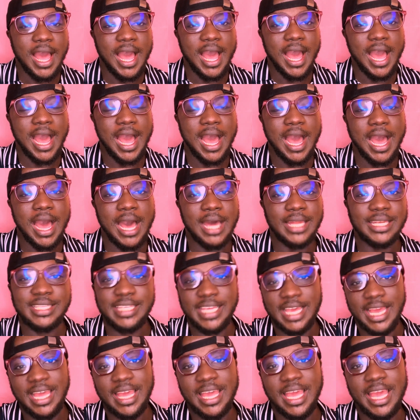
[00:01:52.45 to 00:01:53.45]

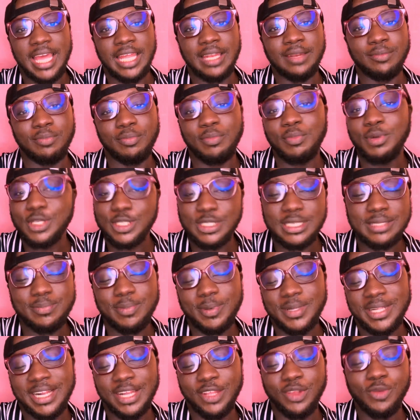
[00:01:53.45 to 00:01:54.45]
And most
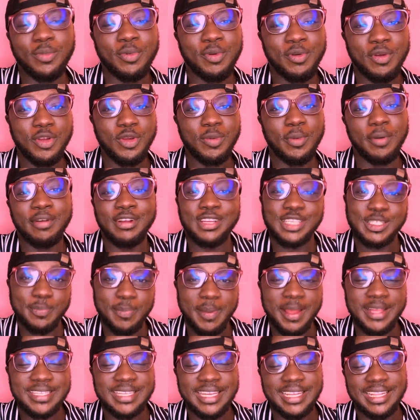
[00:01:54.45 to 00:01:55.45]
importantly, you will be
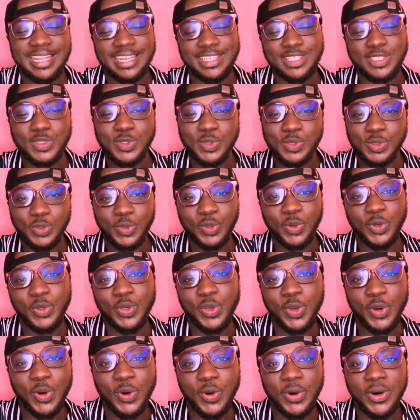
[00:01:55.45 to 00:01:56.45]
respected that you know
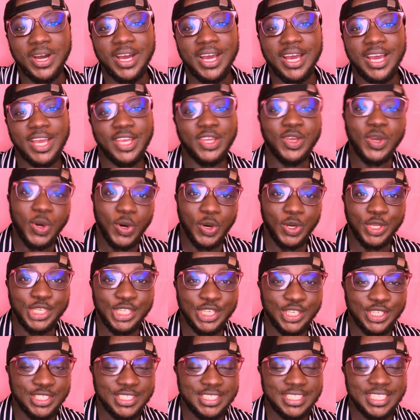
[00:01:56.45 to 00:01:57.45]
your
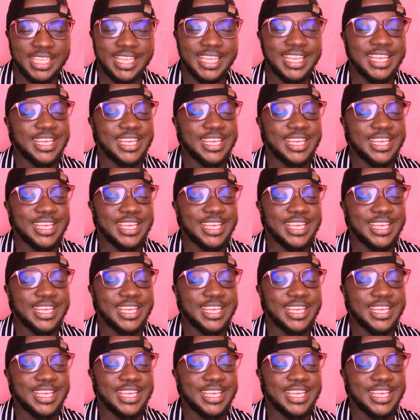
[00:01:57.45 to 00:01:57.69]
onions.